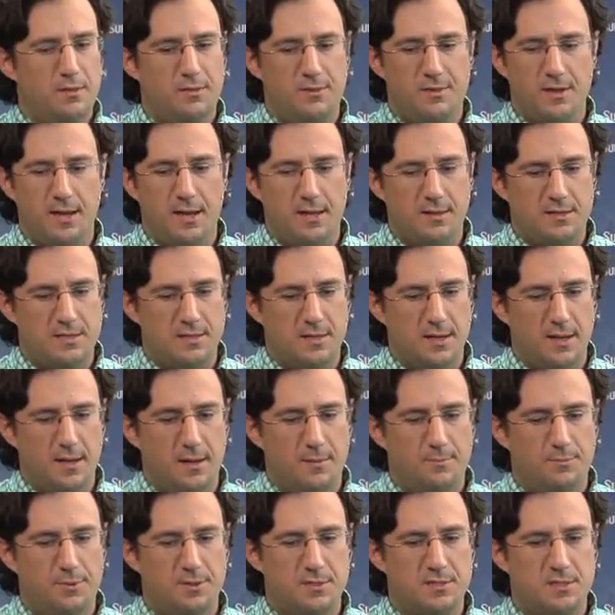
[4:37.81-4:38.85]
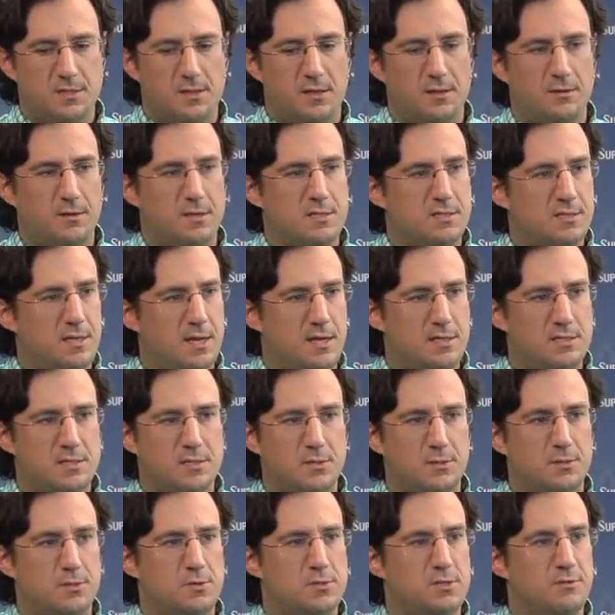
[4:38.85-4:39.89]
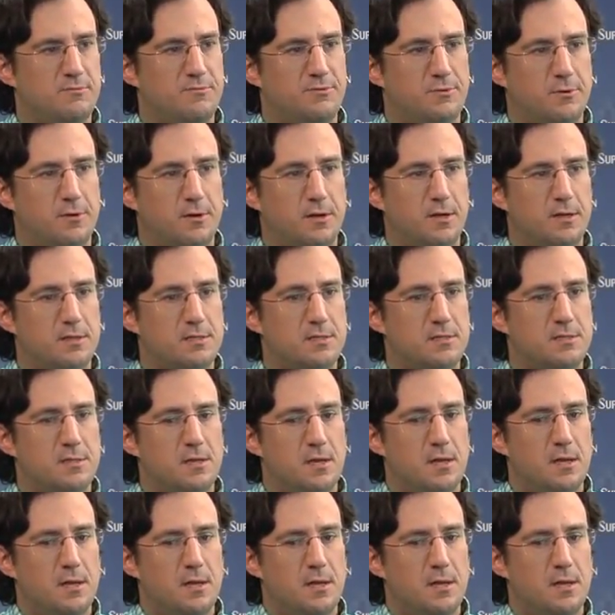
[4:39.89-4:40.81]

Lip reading: that puts together a SaaS solution for us.